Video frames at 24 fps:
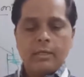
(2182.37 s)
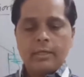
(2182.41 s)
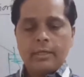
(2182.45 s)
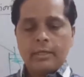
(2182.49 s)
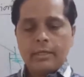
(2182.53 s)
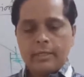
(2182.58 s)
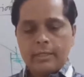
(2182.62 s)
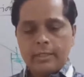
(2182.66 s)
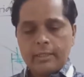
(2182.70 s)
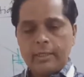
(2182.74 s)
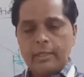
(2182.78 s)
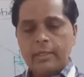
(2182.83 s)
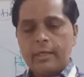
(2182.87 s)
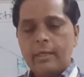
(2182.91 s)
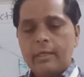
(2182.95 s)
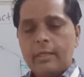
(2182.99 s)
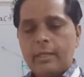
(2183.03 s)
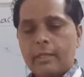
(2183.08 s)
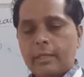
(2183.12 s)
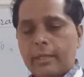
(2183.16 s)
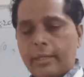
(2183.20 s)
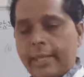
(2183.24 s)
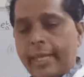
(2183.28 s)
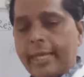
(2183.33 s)
in
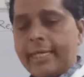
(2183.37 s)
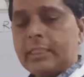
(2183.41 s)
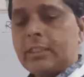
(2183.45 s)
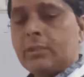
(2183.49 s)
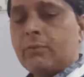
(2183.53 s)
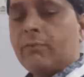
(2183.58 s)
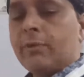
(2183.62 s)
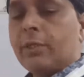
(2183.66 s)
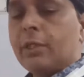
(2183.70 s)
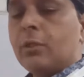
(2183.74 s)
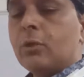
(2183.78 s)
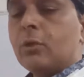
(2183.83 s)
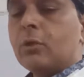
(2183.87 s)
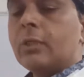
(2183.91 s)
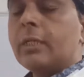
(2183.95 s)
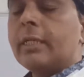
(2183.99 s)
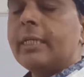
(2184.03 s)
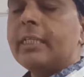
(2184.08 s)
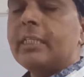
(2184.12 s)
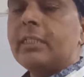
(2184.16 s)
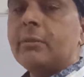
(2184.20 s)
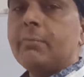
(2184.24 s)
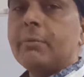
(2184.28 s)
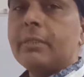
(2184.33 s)
the next video the
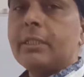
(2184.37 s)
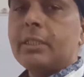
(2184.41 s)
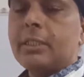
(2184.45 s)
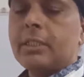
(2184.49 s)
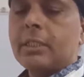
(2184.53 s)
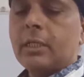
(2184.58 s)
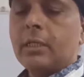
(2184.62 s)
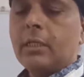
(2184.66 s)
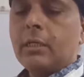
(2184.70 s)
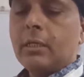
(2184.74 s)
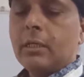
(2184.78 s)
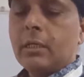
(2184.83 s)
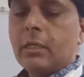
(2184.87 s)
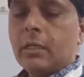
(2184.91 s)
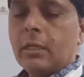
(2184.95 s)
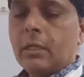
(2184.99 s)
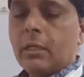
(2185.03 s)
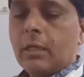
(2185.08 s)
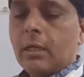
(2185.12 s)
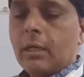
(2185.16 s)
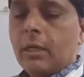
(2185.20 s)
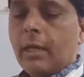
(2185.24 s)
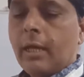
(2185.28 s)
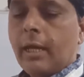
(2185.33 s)
dispersion
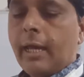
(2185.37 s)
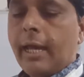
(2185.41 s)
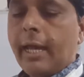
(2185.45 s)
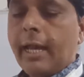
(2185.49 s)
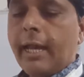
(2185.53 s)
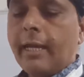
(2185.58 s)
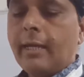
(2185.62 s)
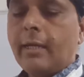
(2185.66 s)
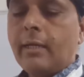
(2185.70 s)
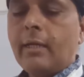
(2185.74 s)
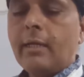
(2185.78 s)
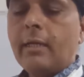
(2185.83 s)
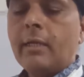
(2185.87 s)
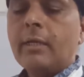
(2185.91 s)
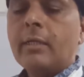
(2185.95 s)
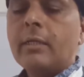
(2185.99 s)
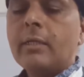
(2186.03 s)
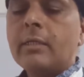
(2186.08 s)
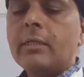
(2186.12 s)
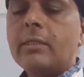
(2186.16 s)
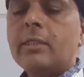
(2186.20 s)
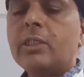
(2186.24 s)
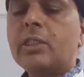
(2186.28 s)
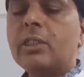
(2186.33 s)
and
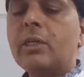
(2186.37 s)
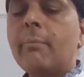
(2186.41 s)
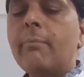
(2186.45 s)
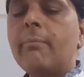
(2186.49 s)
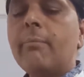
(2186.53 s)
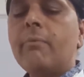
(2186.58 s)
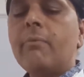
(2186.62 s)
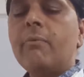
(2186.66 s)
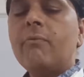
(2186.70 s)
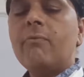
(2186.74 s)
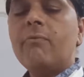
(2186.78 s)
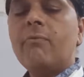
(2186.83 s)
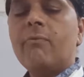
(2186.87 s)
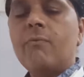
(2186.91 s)
some